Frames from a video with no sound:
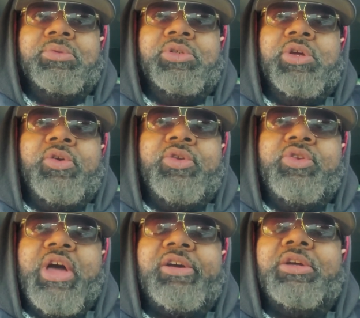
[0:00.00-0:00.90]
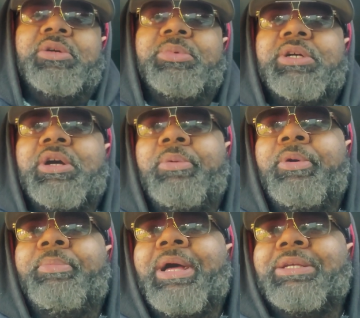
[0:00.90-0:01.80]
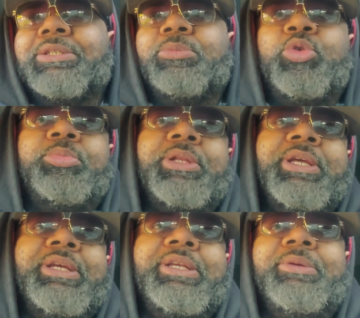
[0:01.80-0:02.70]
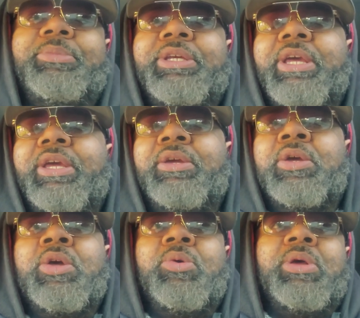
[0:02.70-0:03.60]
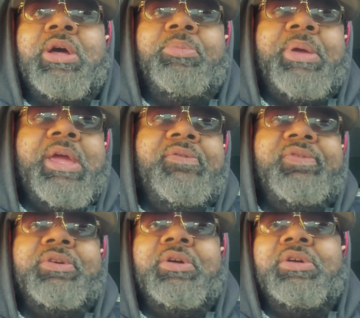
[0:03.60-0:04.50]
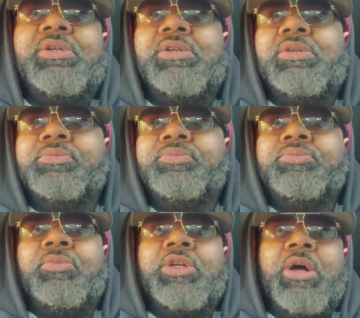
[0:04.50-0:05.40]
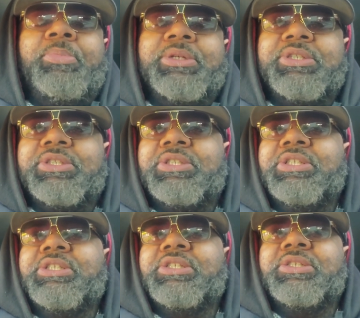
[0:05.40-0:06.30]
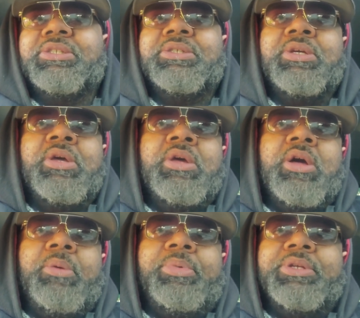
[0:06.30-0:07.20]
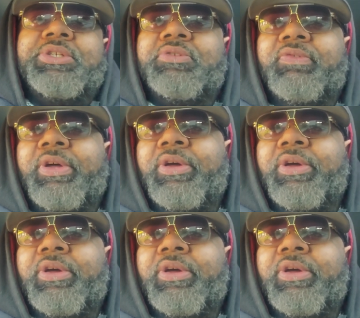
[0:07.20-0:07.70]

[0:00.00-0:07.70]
You're not going to become a basketball player in the NBA without paying for a bunch of sneakers, a bunch of